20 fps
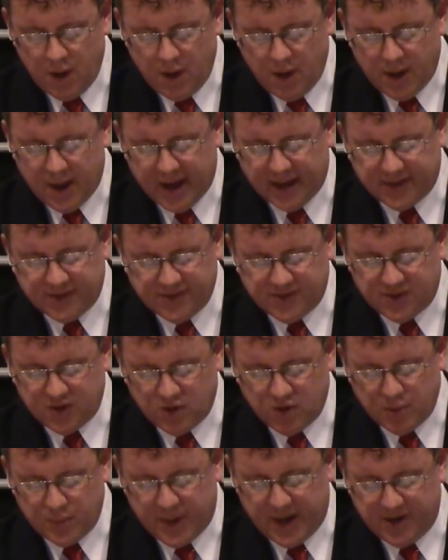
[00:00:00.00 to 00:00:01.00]
I can still
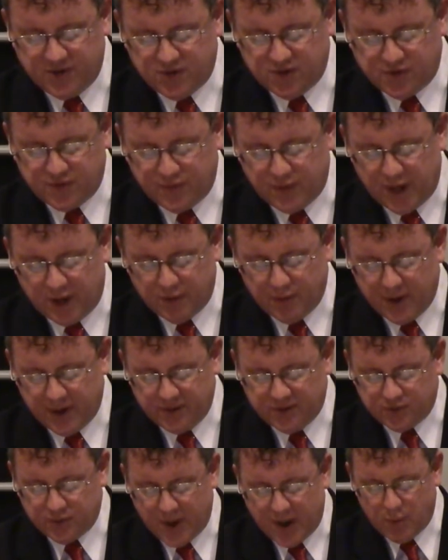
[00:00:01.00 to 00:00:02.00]
hear pages fluttering,
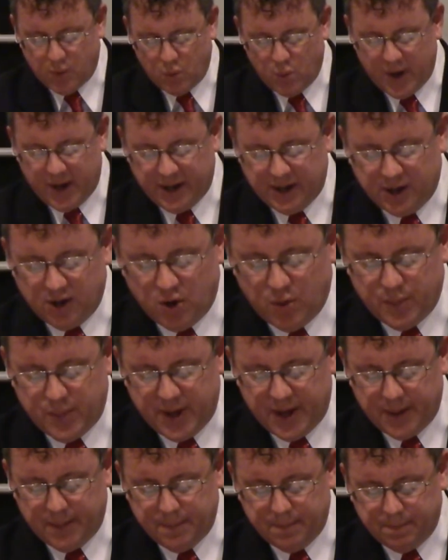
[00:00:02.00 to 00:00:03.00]
so I will wait a little
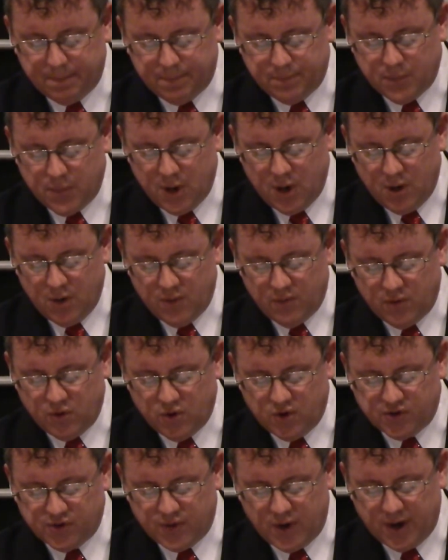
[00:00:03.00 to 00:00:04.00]
bit. For
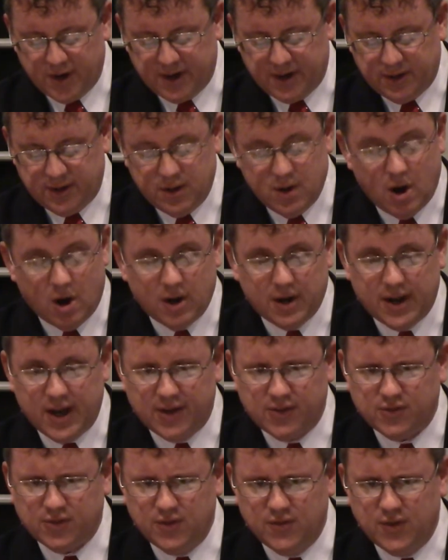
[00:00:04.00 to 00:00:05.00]
those of our
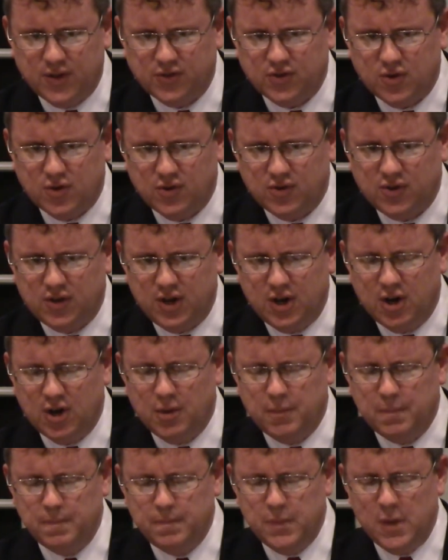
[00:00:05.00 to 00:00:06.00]
guests and visitors
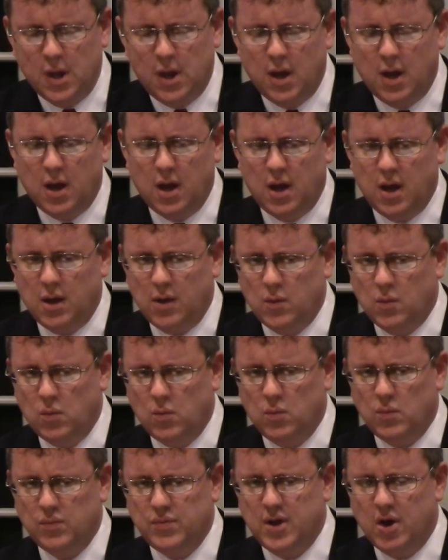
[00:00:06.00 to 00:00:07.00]
here,
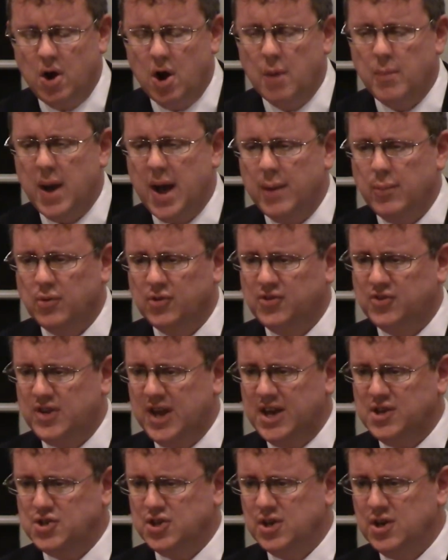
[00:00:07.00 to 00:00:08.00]
there are Bibles
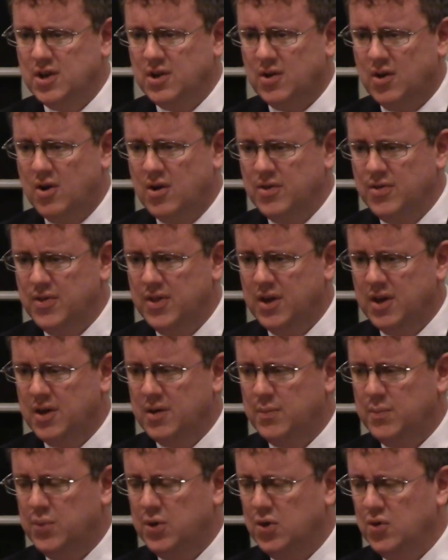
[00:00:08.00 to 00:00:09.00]
stationed on the
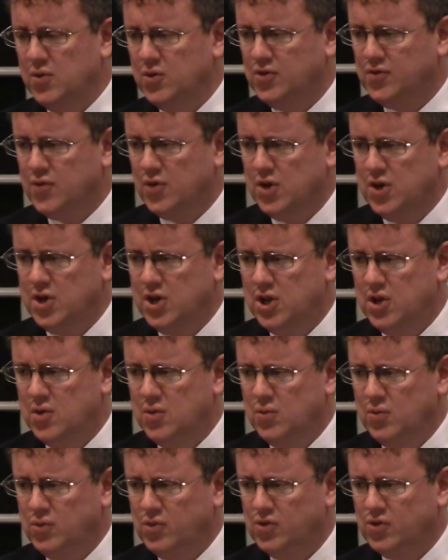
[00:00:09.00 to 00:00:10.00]
pews for you to
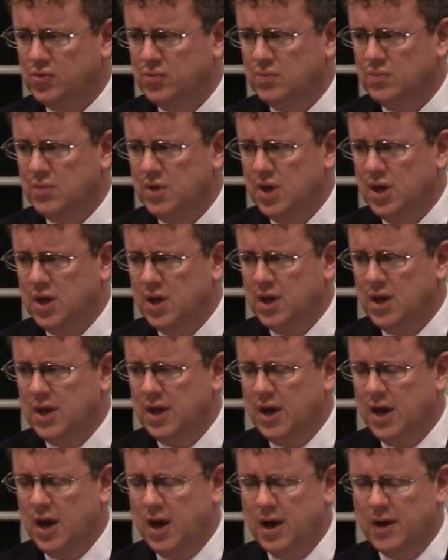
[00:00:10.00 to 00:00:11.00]
use.
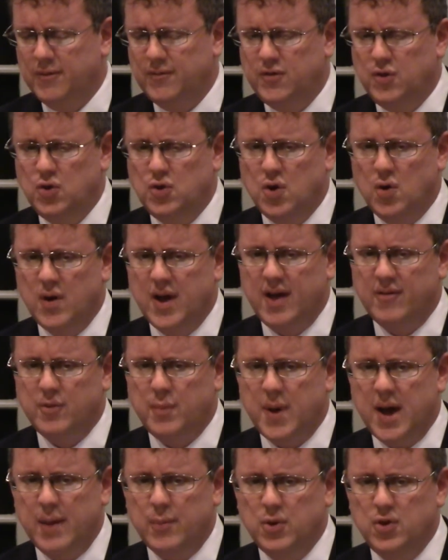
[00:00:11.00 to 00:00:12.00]
If you don't have a
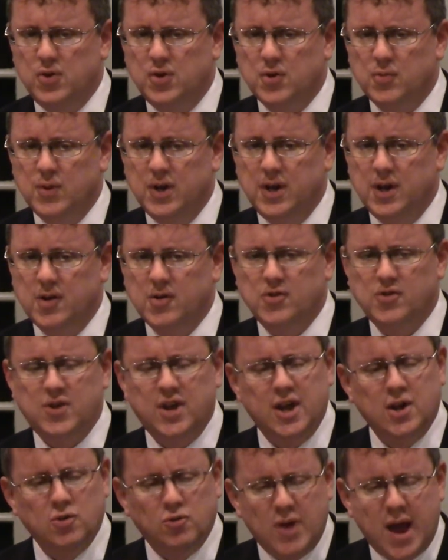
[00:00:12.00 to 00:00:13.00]
Bible you can read and
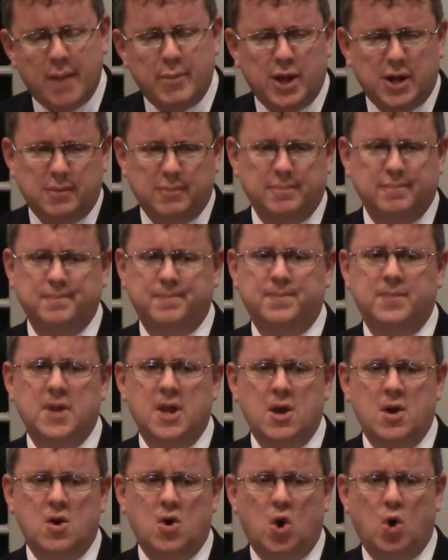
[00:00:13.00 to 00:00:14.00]
understand, grab it,
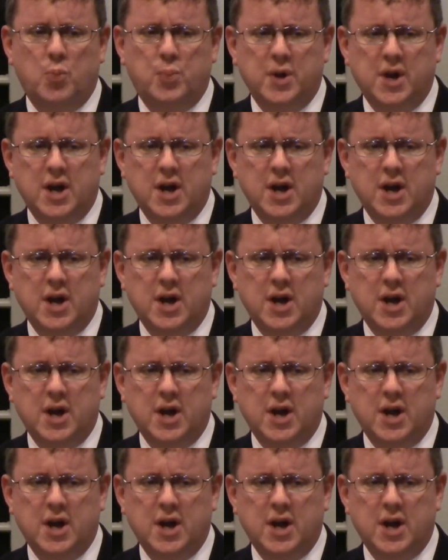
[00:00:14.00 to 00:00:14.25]
open it